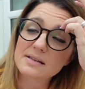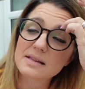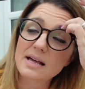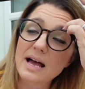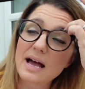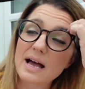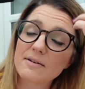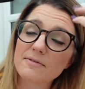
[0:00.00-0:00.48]

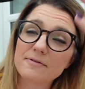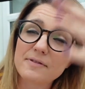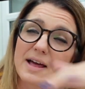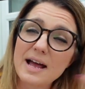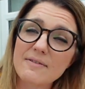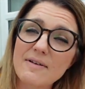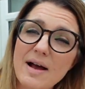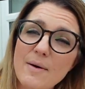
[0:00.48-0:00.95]
that
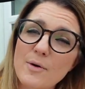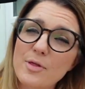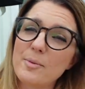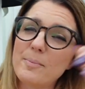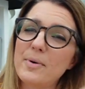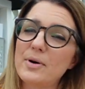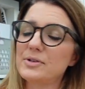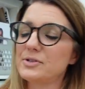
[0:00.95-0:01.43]
flare out at the
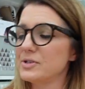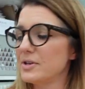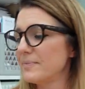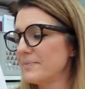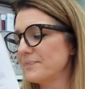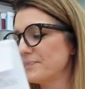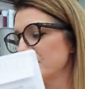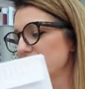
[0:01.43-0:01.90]
bottom.
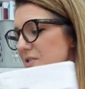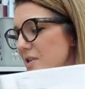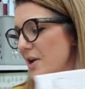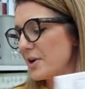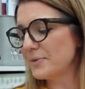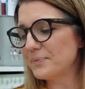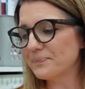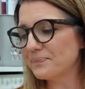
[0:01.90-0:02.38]

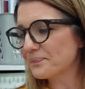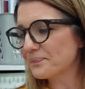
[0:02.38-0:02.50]
So